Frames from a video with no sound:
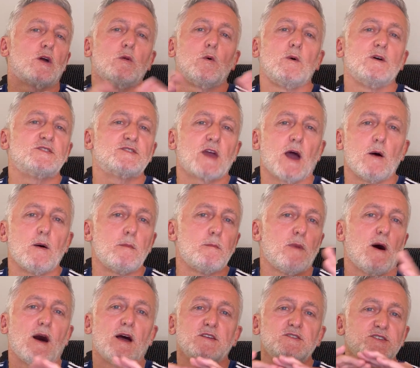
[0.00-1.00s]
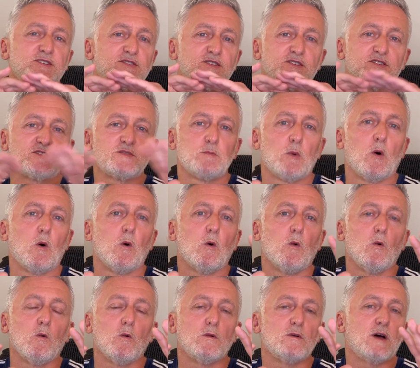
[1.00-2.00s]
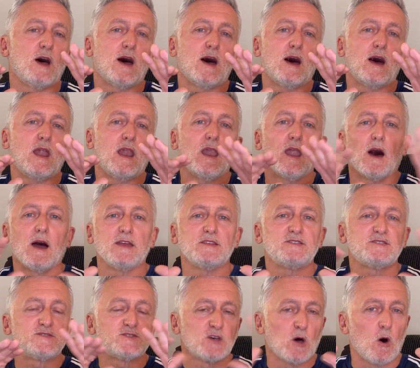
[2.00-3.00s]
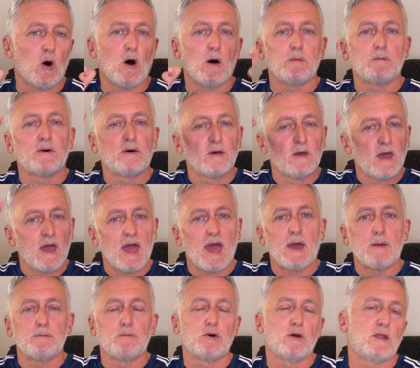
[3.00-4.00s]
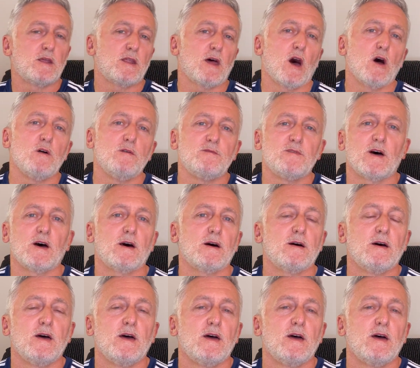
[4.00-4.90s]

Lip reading: always go and buy just a small light tarp and put it over